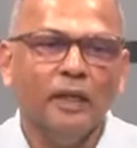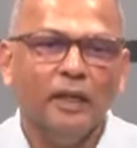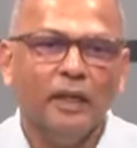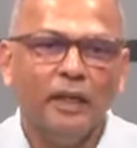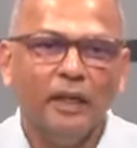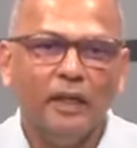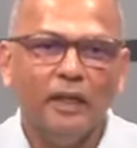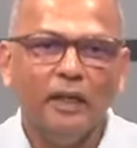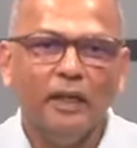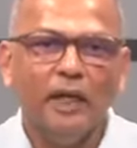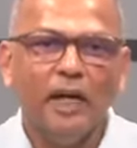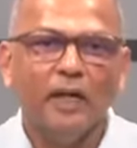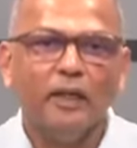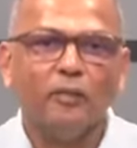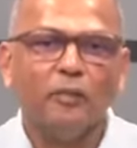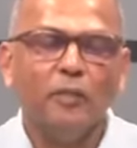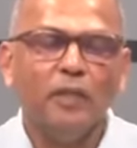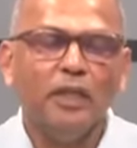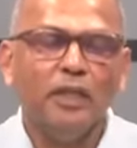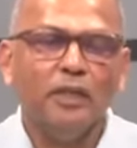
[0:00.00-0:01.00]
In
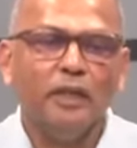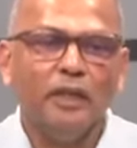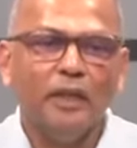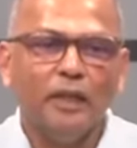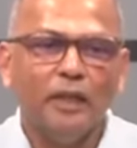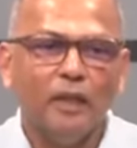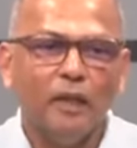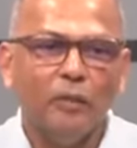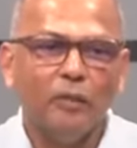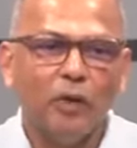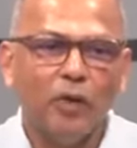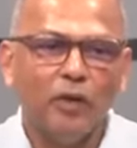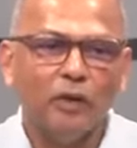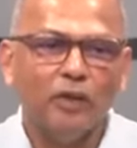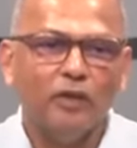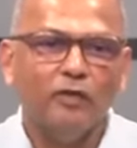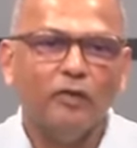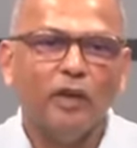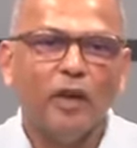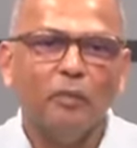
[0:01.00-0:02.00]
that meeting, among
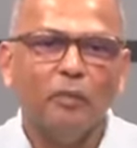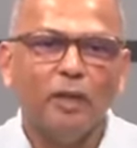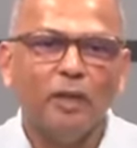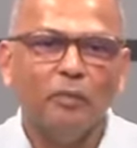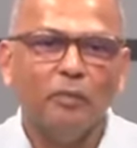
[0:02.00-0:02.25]
the family